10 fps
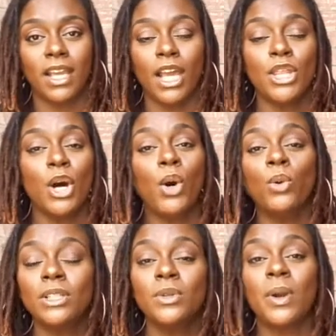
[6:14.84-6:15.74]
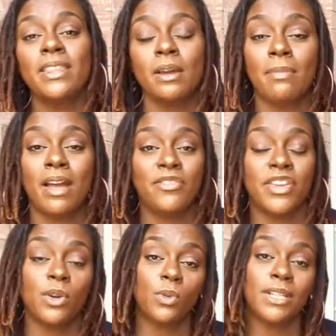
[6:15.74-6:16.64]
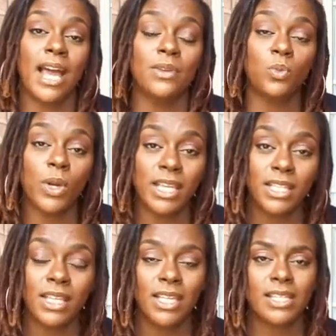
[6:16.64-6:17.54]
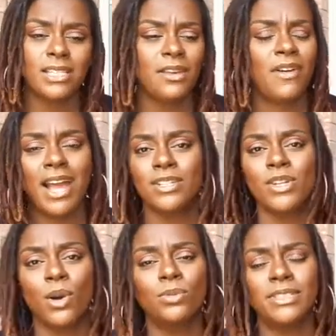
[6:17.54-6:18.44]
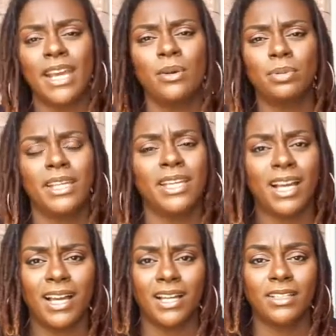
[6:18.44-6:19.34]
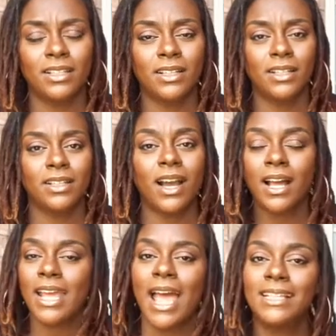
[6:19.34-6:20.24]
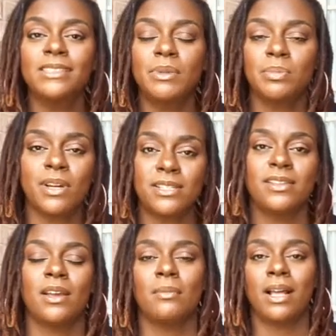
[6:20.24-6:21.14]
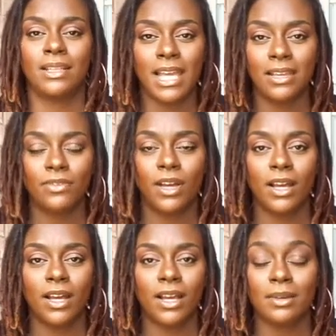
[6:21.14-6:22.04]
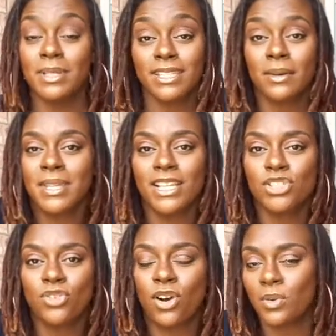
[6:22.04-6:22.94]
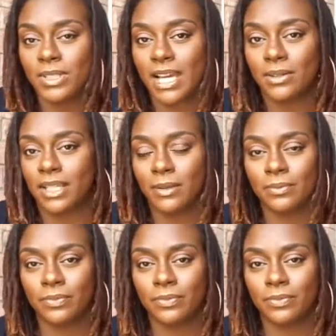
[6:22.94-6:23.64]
And the only way that my fear will not win is if I don't downplay God. God has to be present in my life, because I'm not strong without Him.